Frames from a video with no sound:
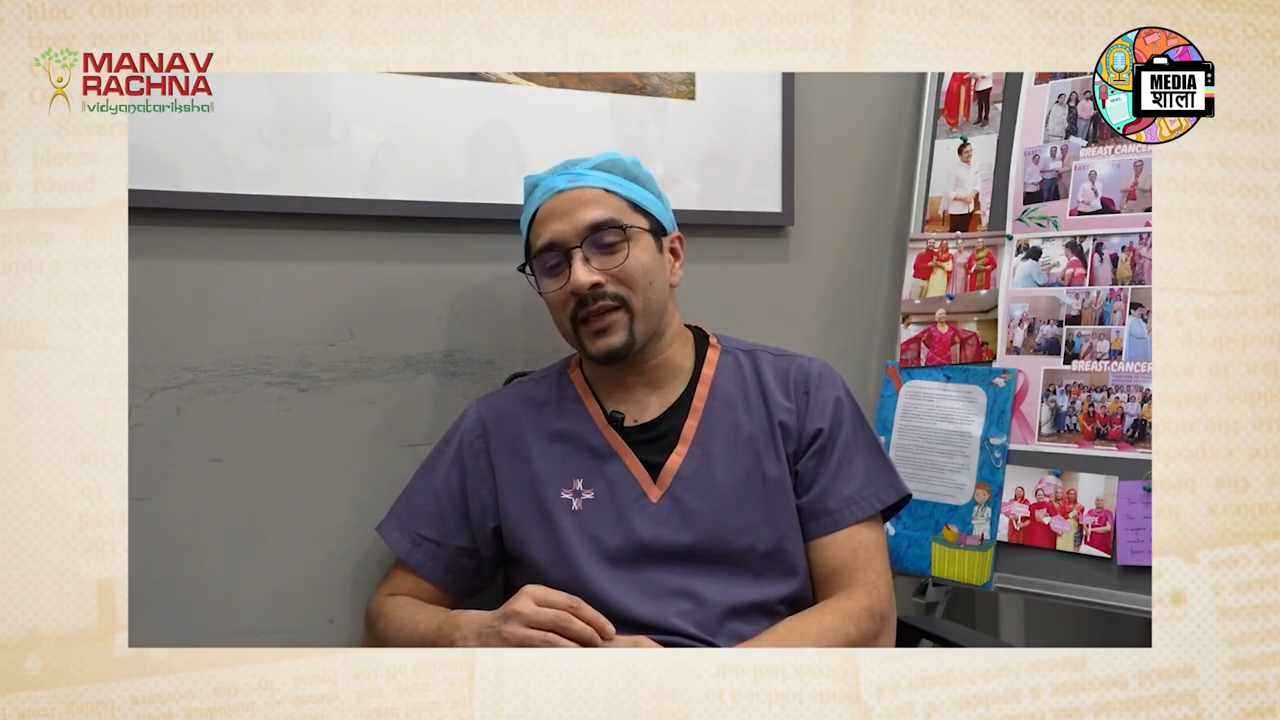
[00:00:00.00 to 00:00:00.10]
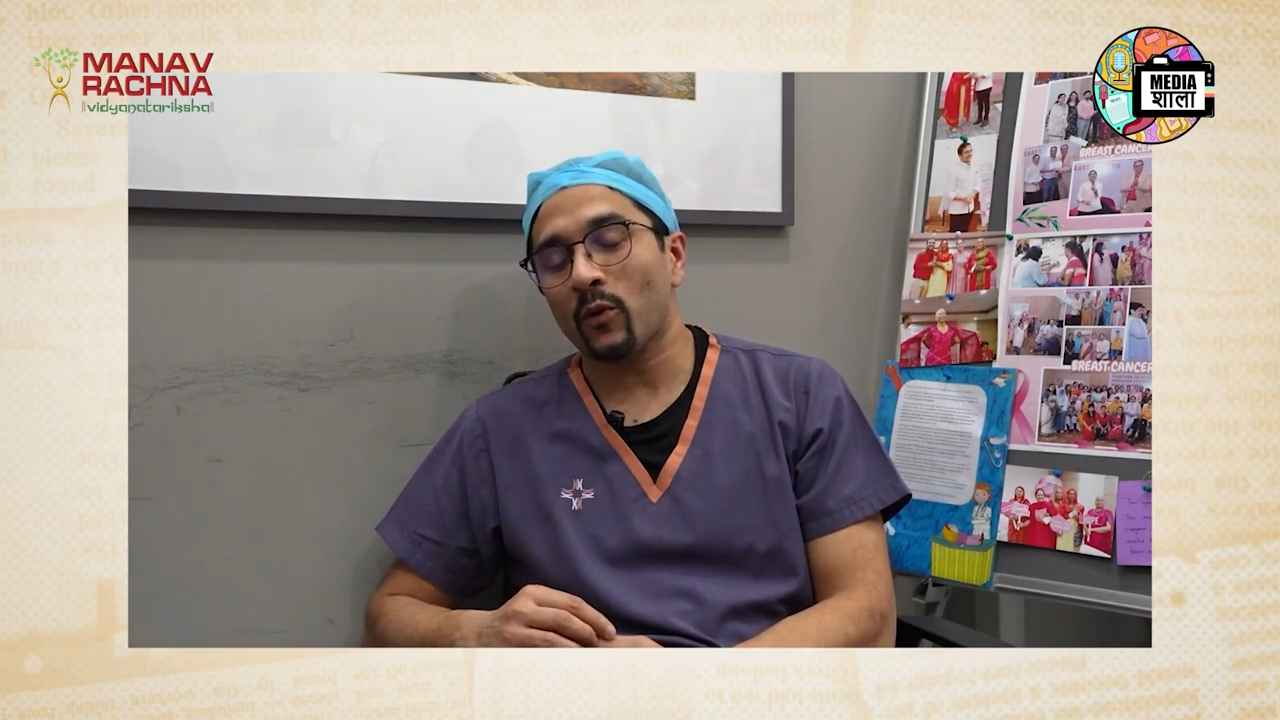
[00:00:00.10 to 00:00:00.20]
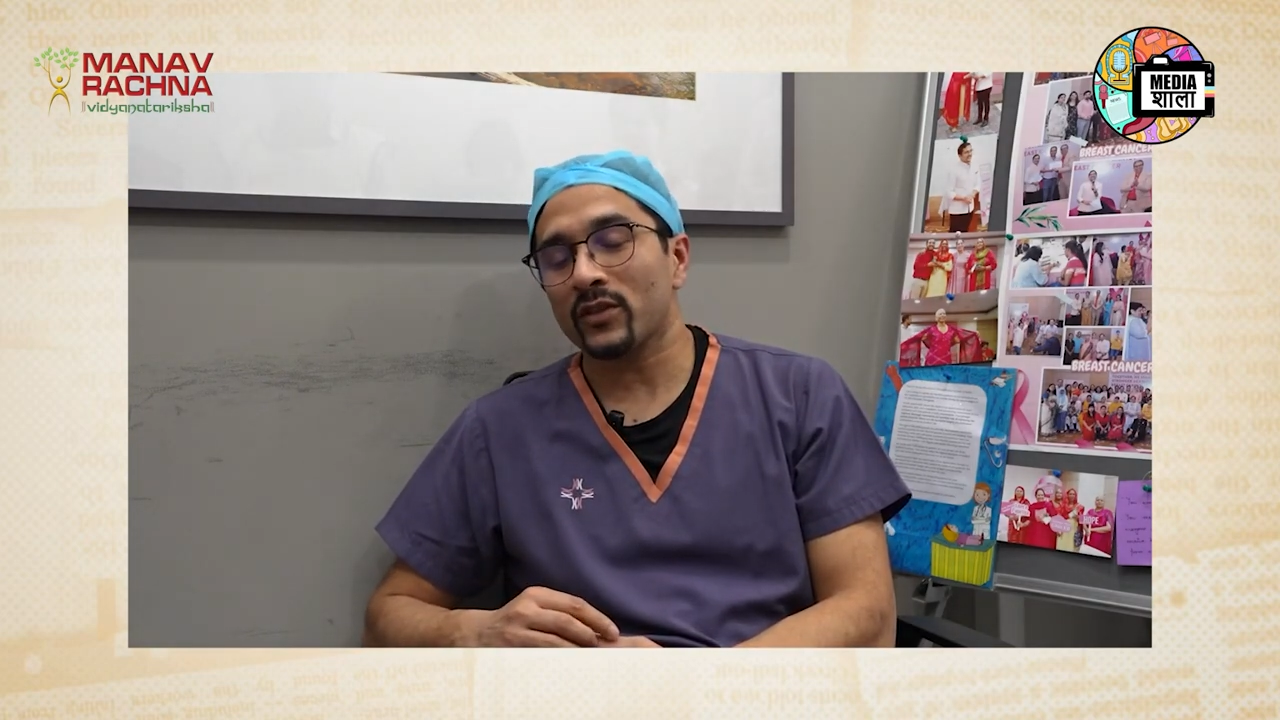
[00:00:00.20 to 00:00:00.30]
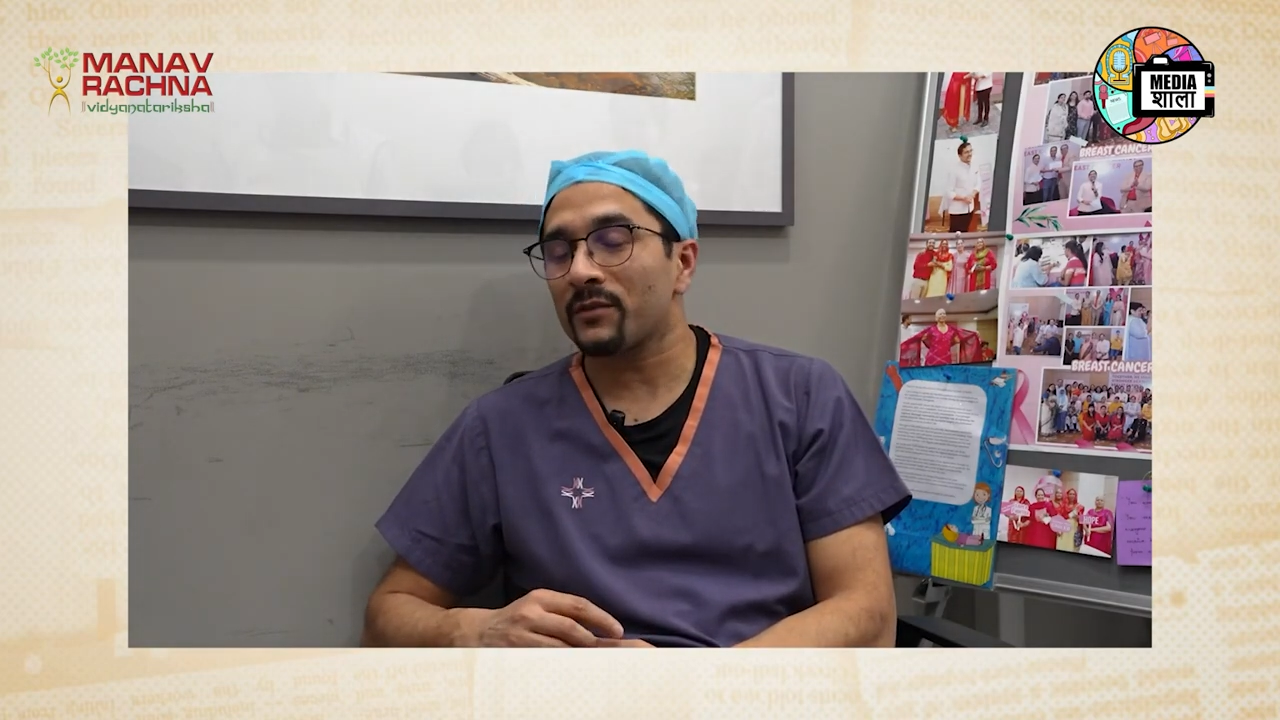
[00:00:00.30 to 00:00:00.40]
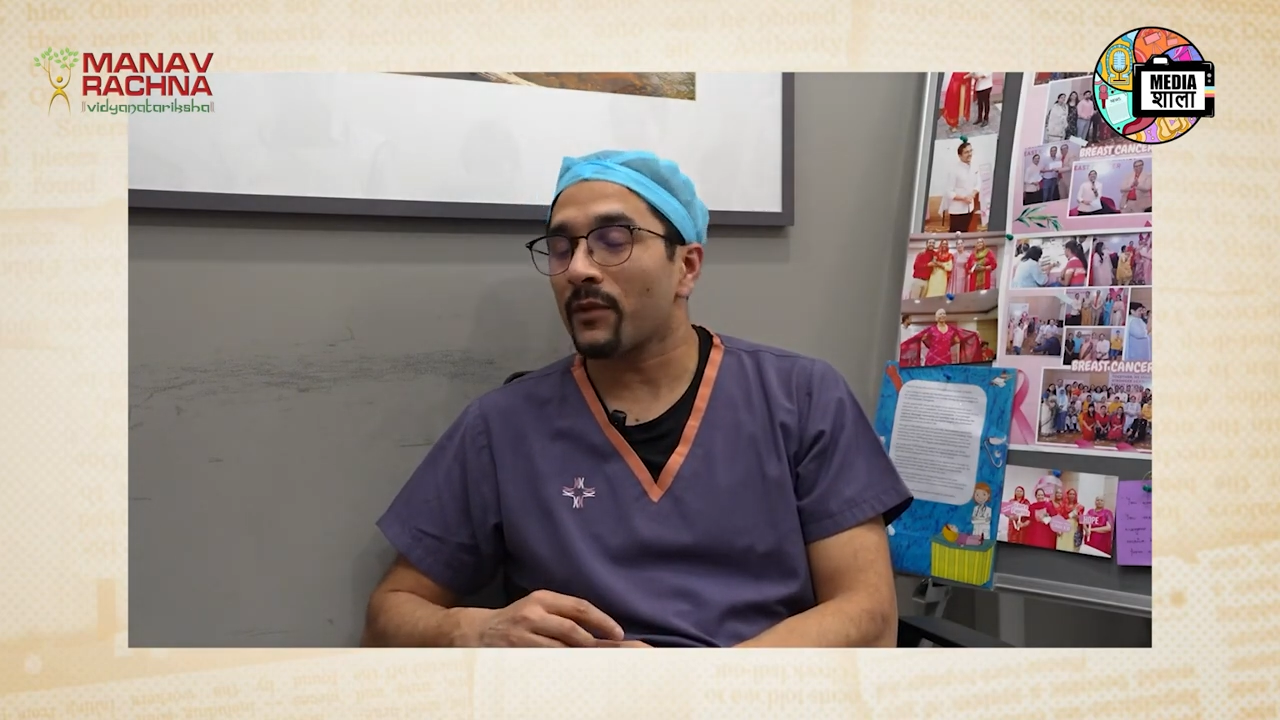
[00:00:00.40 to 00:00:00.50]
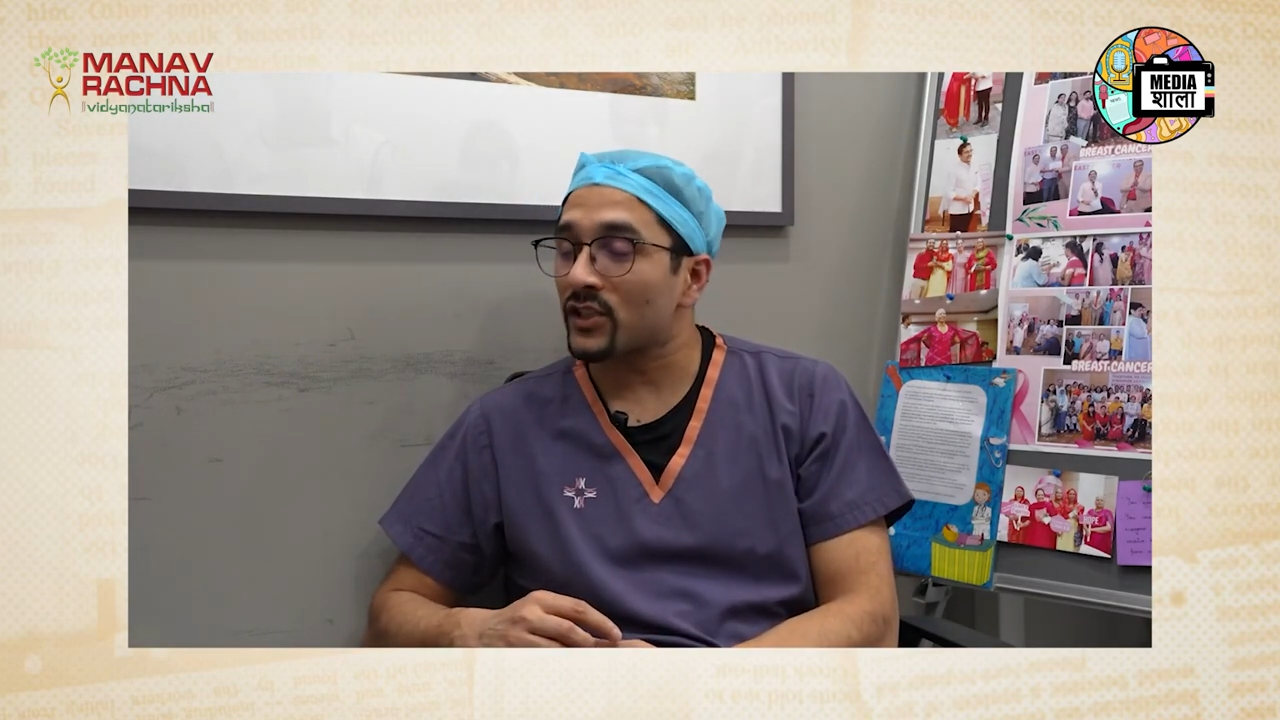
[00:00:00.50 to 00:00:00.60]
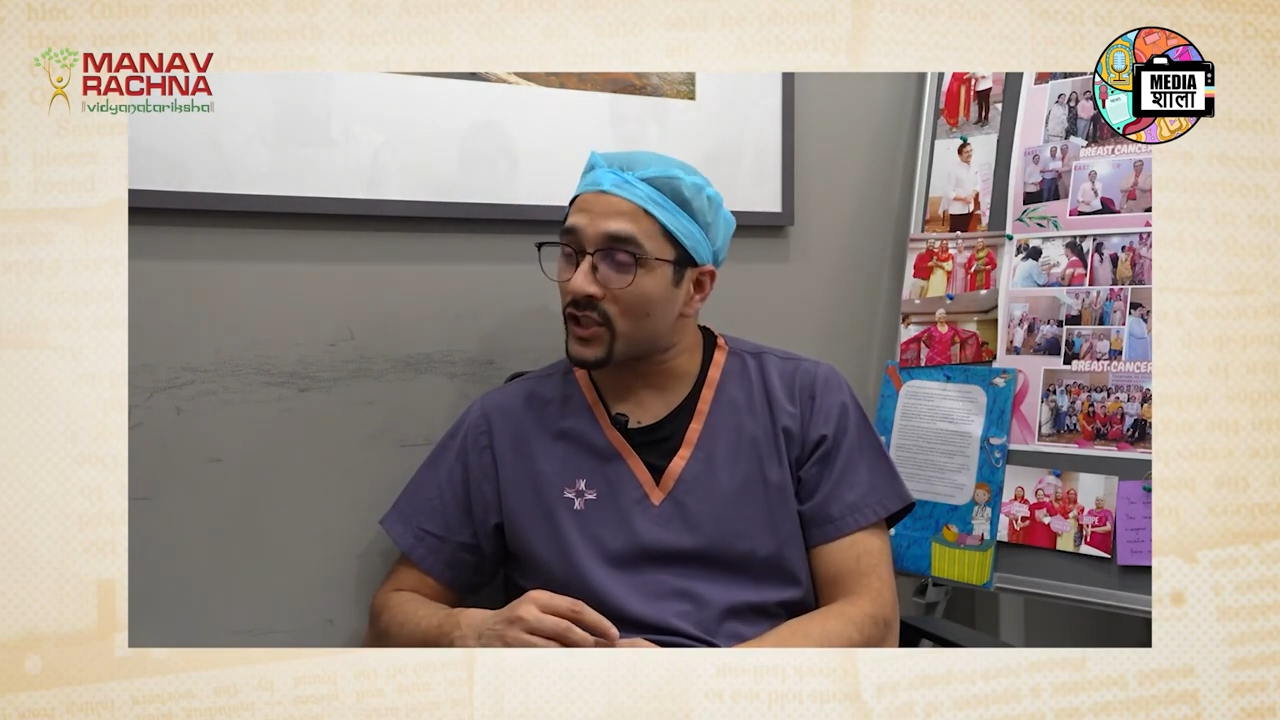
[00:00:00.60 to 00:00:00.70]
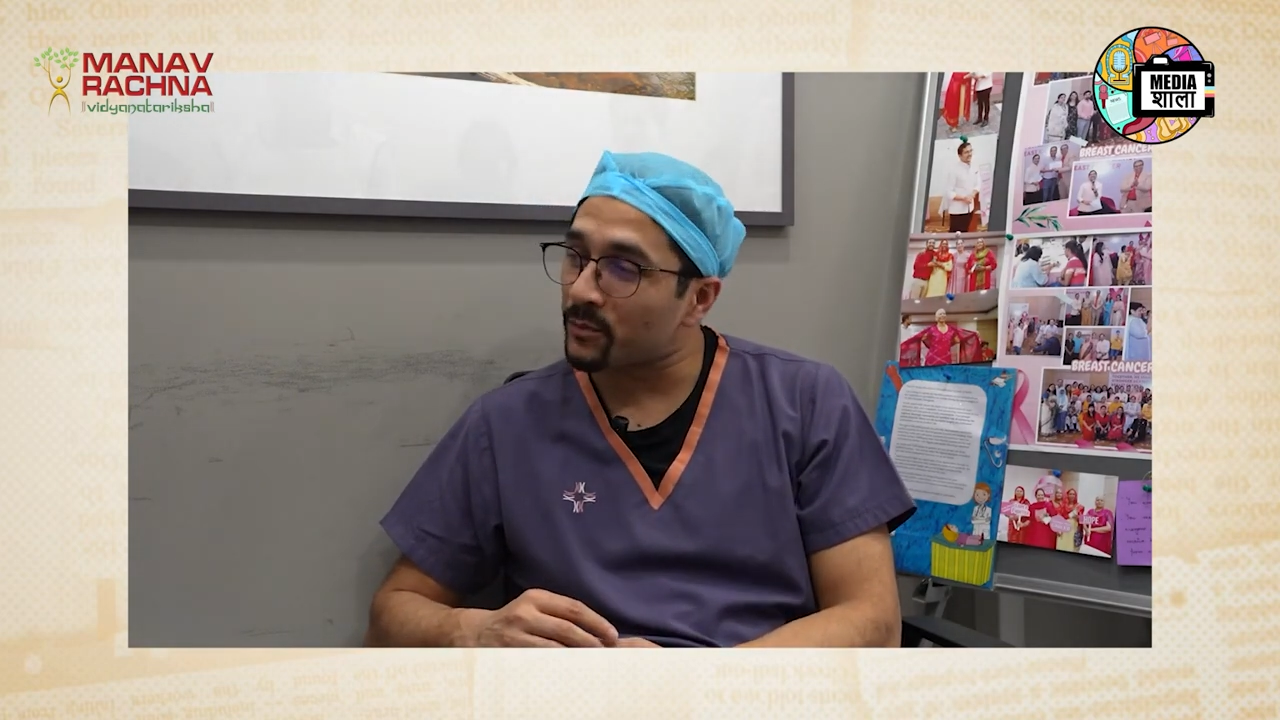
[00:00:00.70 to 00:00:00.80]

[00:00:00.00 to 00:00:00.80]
there wasn't much